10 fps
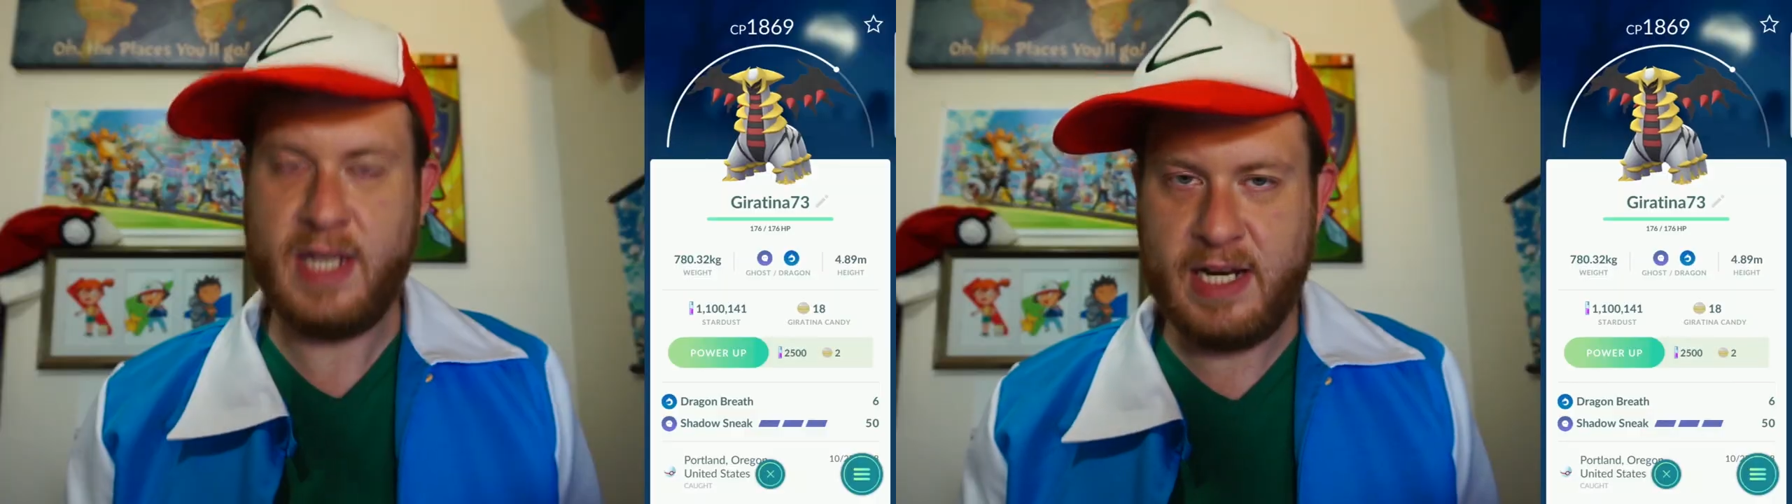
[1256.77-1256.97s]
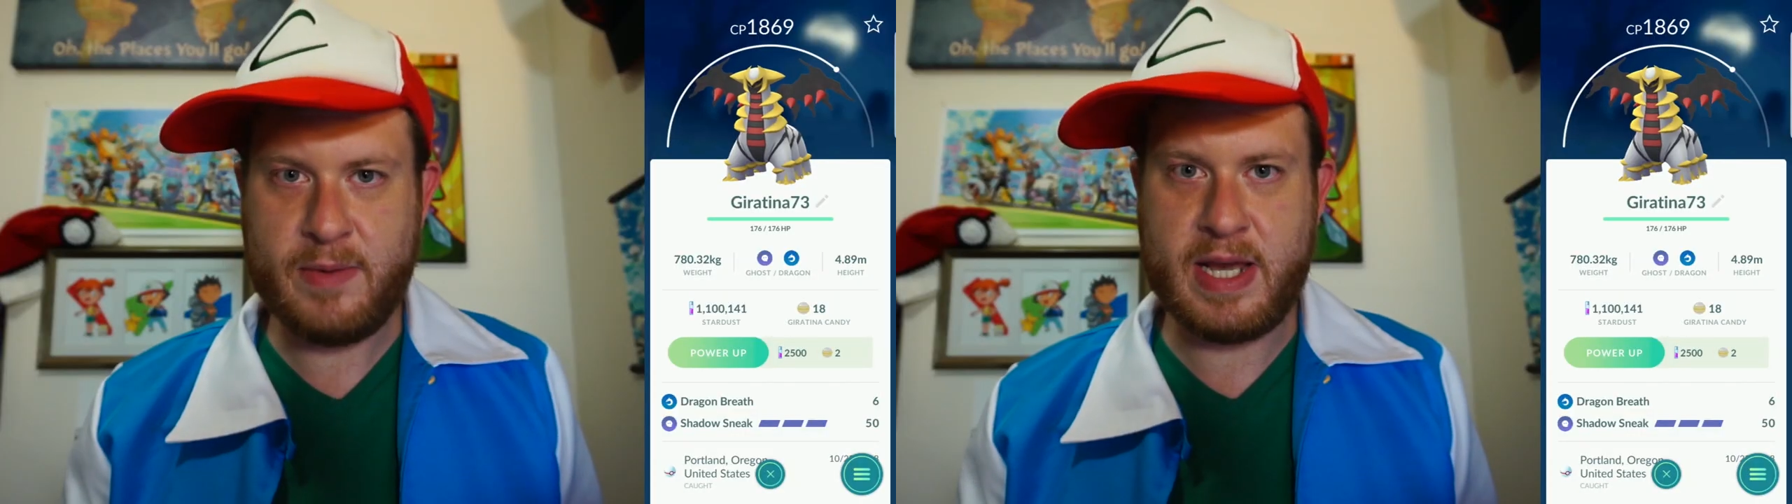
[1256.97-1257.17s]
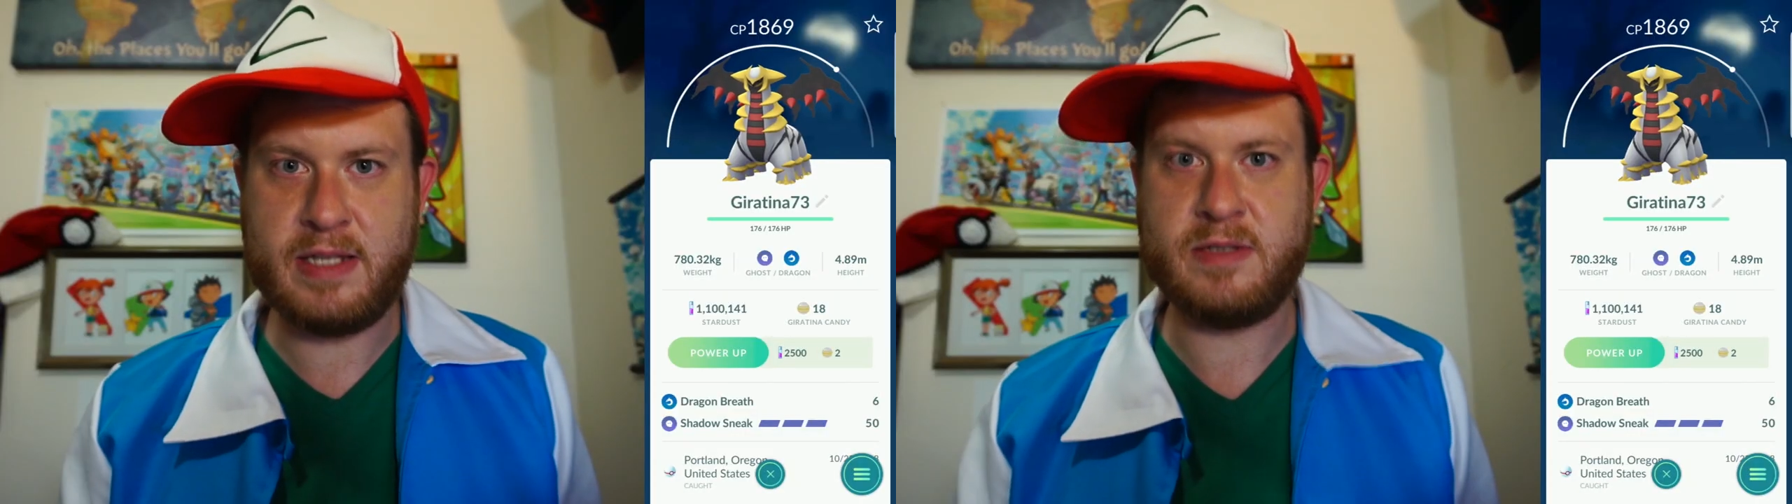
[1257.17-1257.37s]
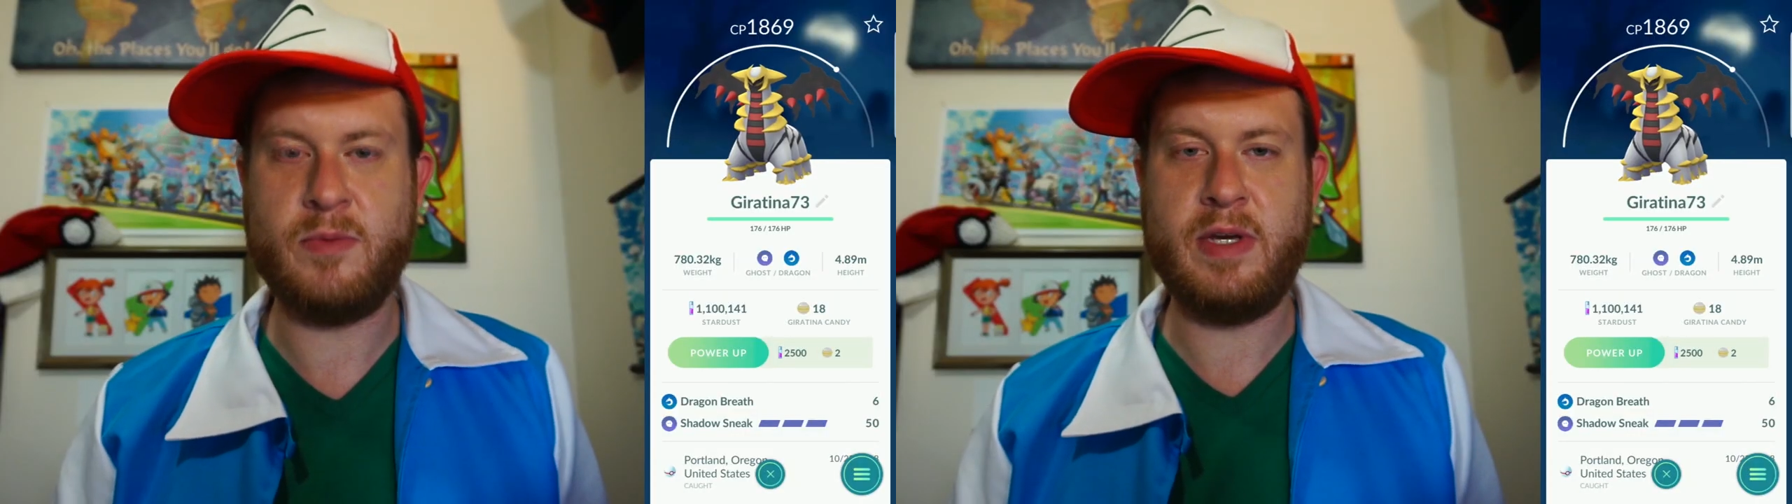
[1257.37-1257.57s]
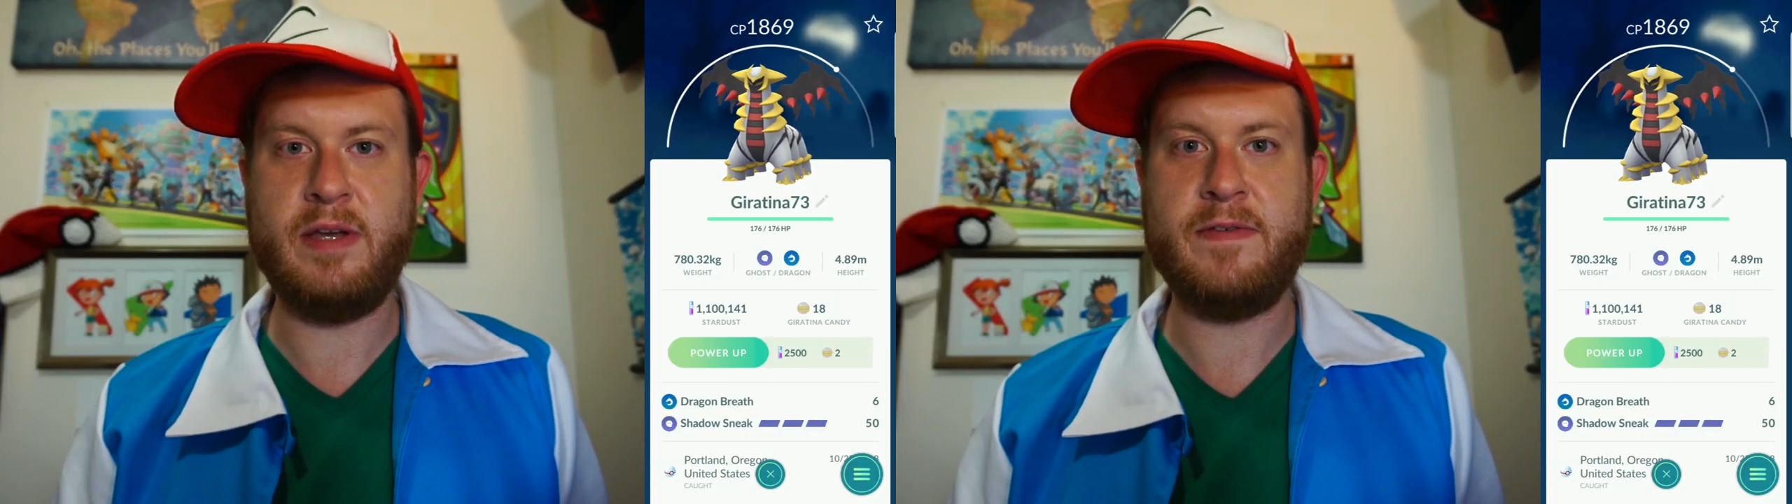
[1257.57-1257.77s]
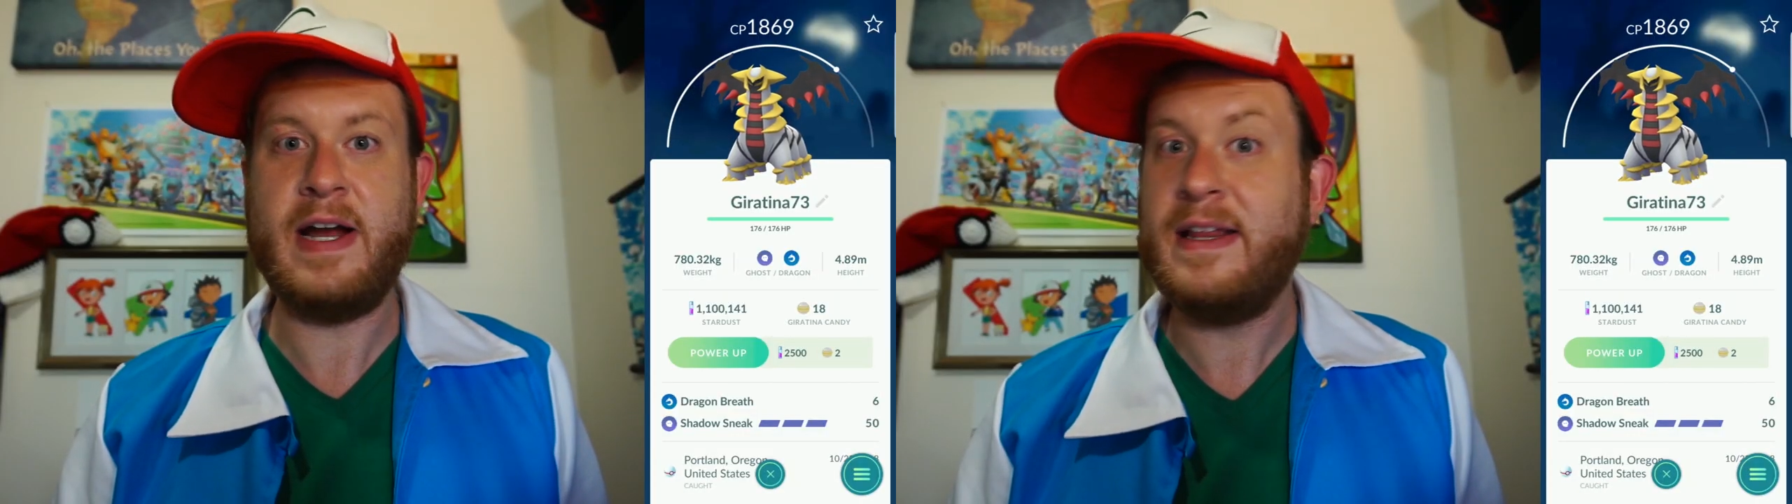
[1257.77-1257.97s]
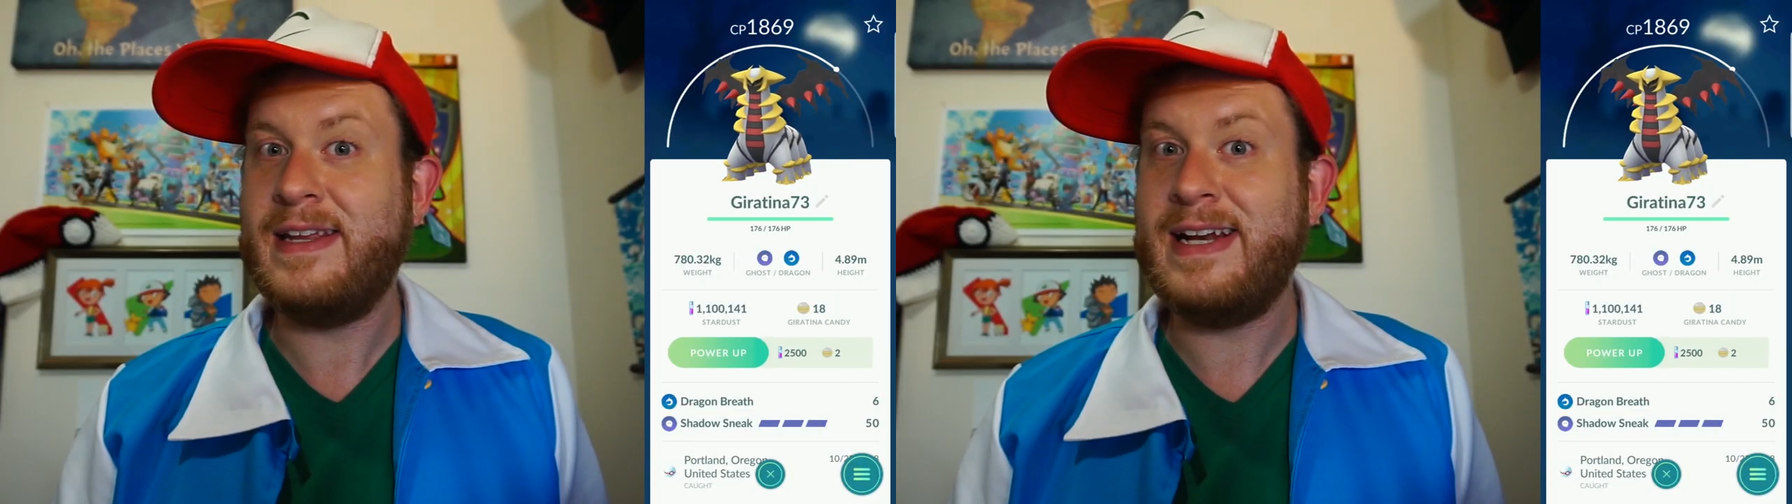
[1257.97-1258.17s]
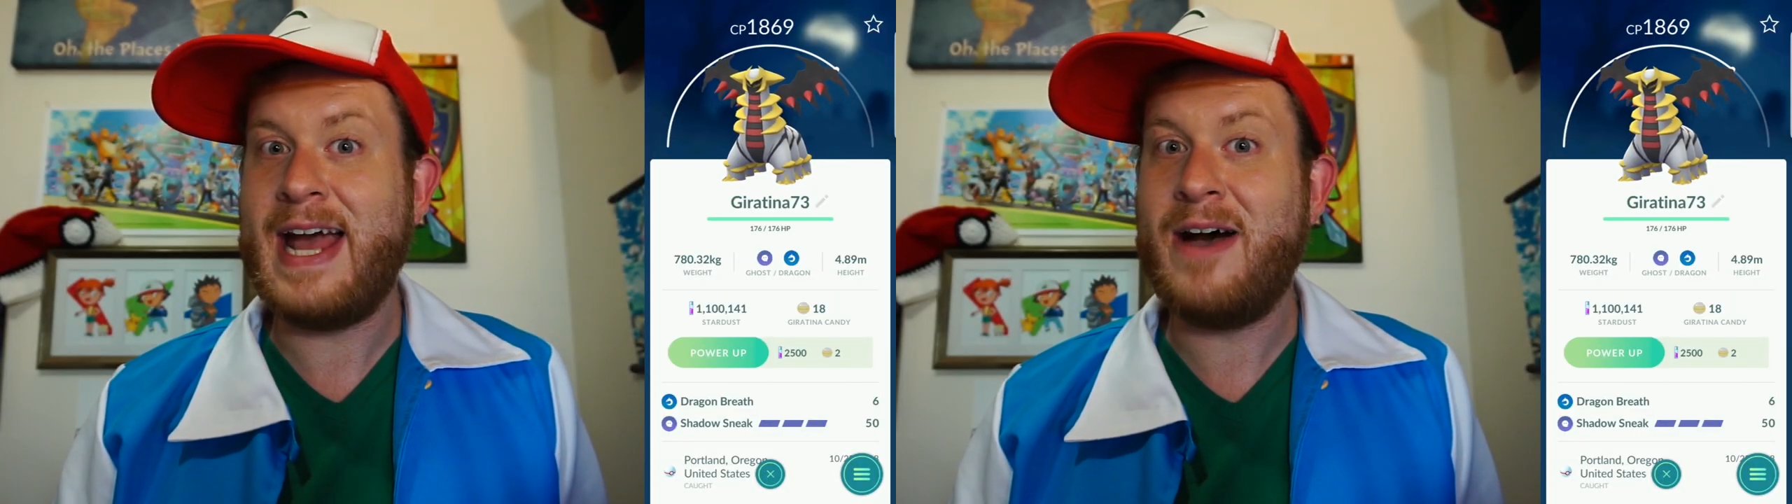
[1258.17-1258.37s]
Anyways, we
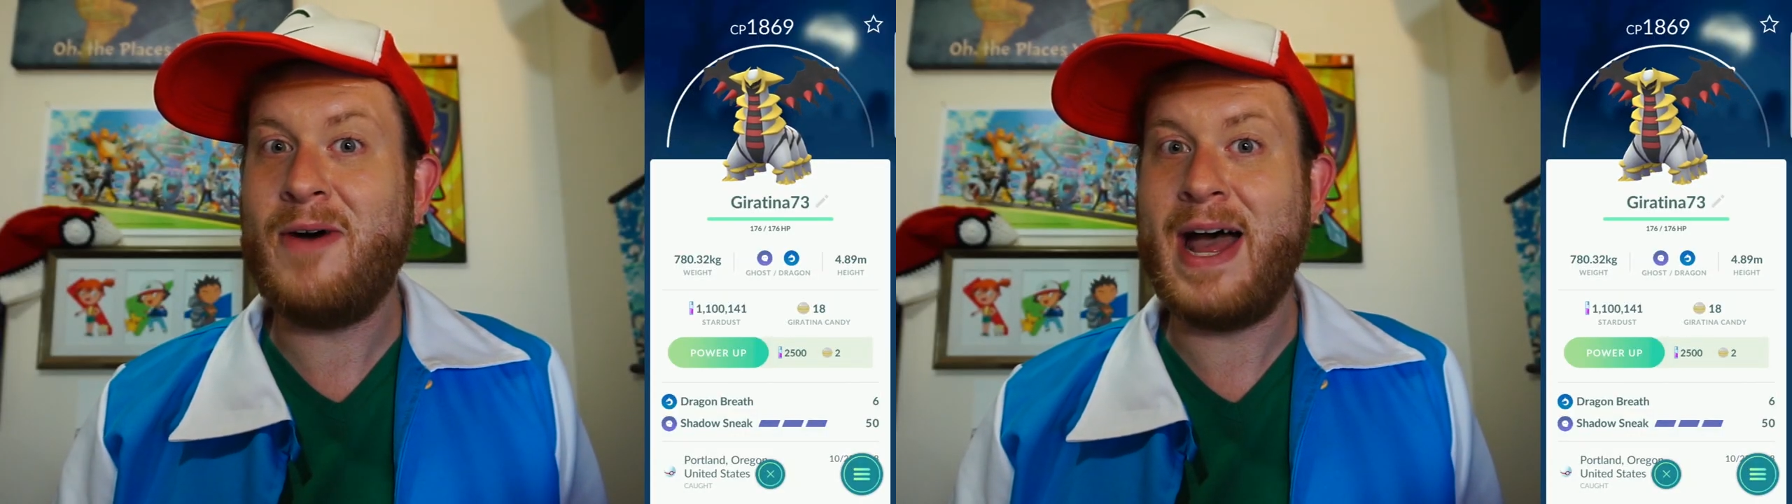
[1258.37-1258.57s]
finally now